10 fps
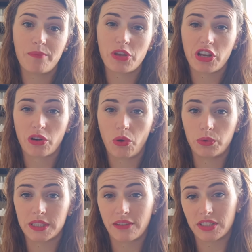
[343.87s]
you can
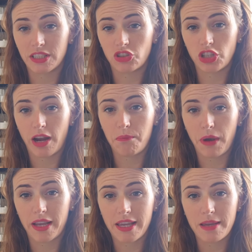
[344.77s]
always give us a shout
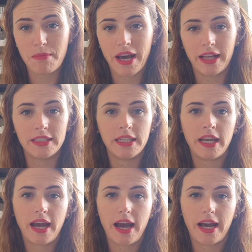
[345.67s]
by email
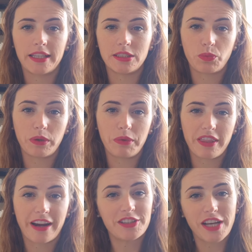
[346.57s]
and we'll be
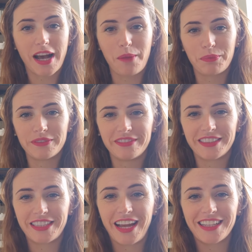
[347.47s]
there to help.
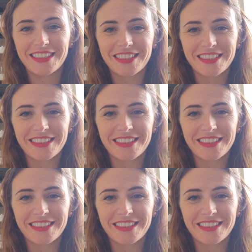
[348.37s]
Thanks.